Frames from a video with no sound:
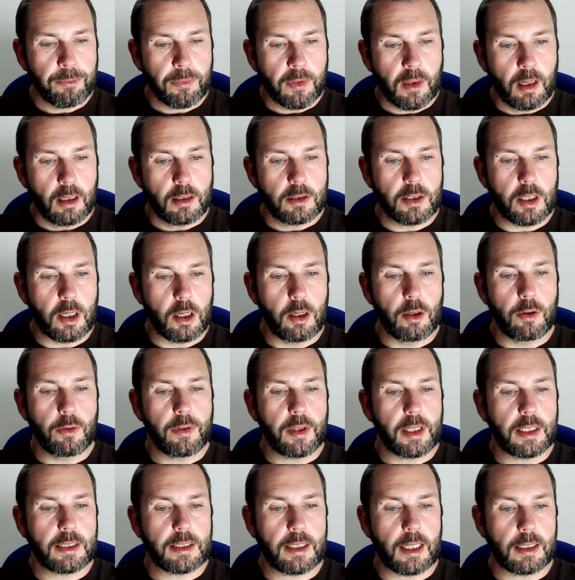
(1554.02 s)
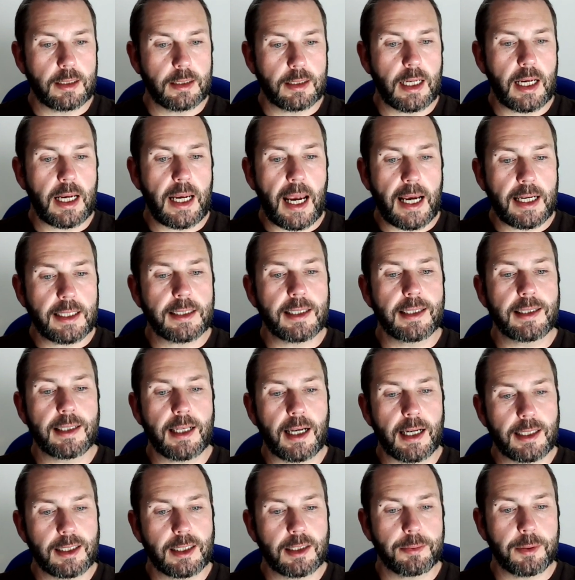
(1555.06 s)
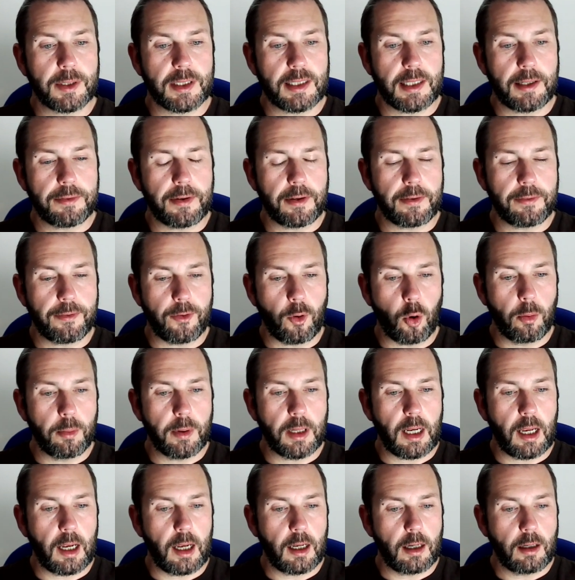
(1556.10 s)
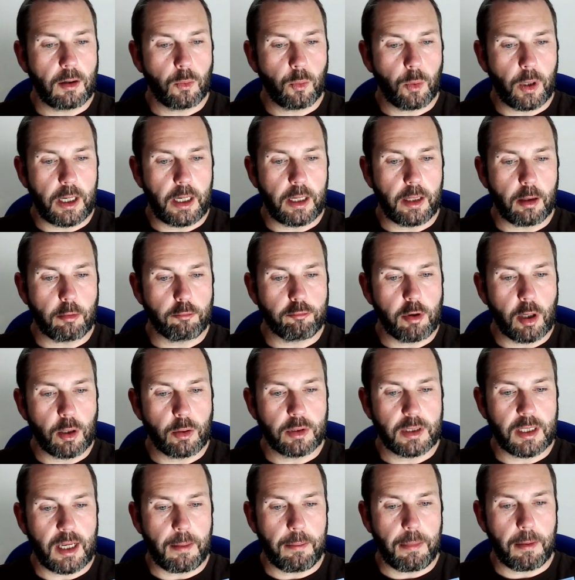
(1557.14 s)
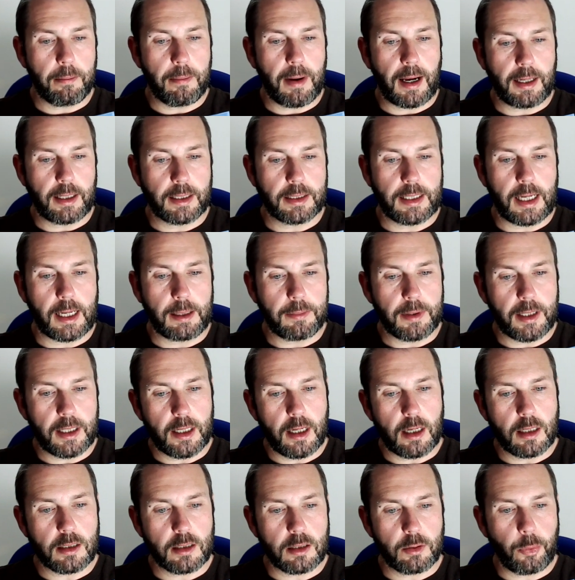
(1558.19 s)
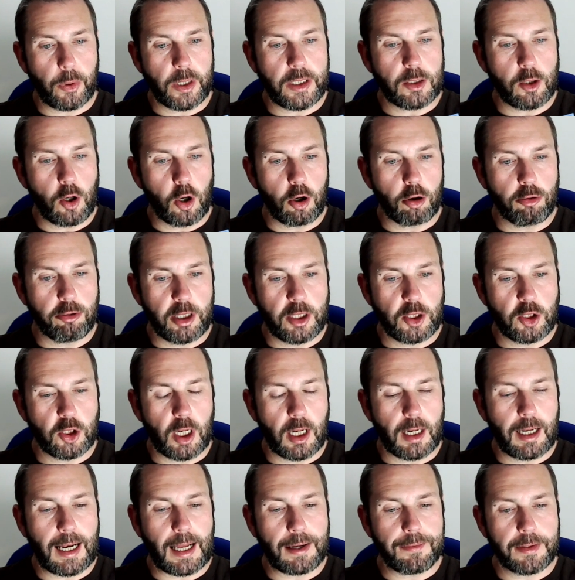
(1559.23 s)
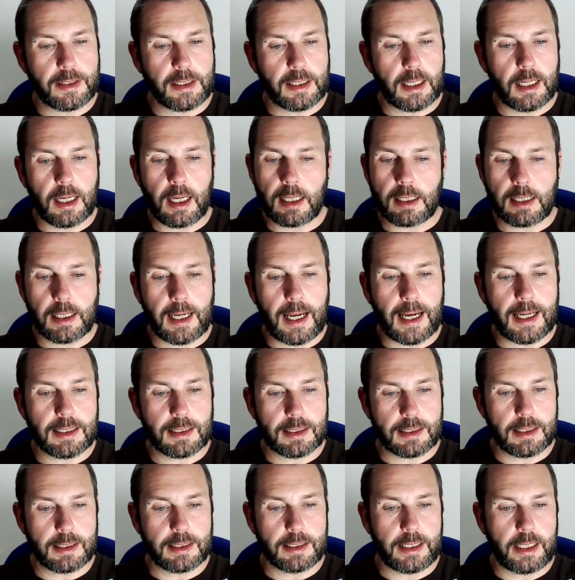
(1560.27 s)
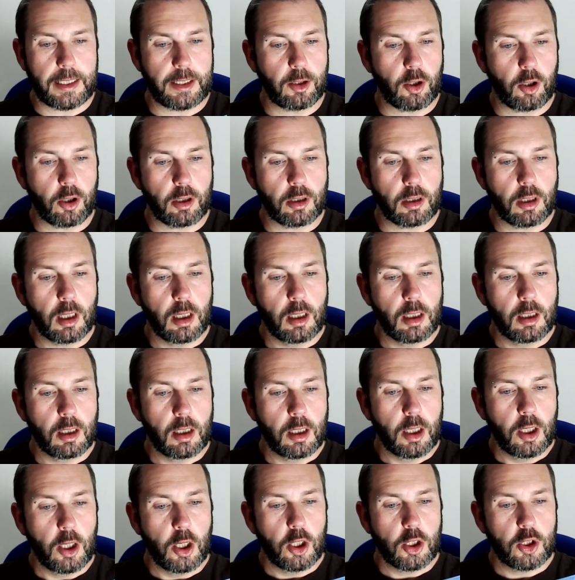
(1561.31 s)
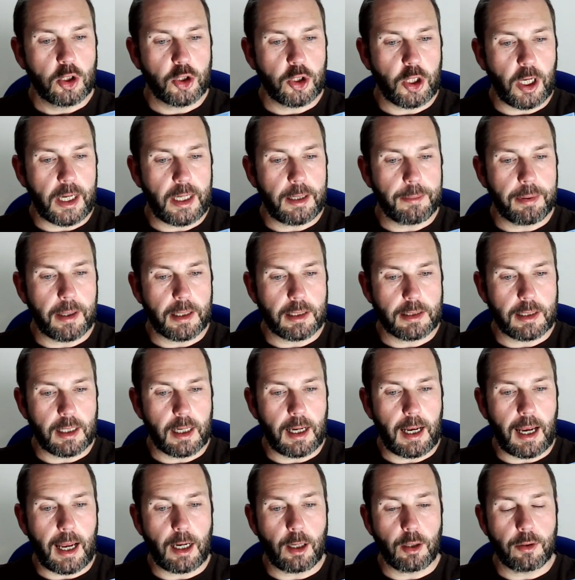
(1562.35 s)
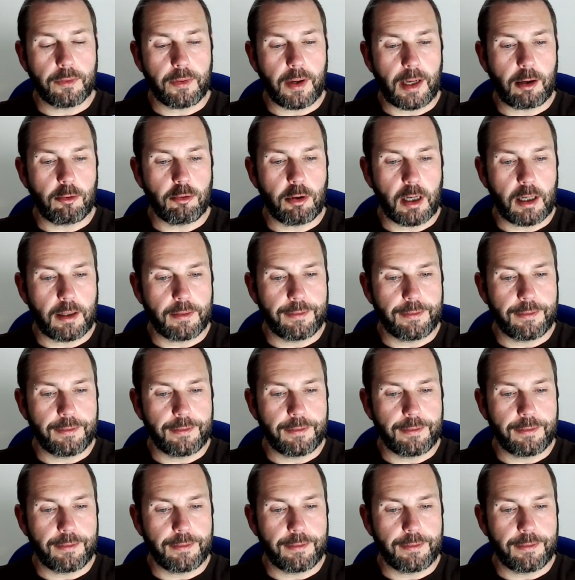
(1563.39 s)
So this does say exercise specific formula with rosehip, macadamia, sweet orange, lavender and castor seed oil, shea butter, aloe vera and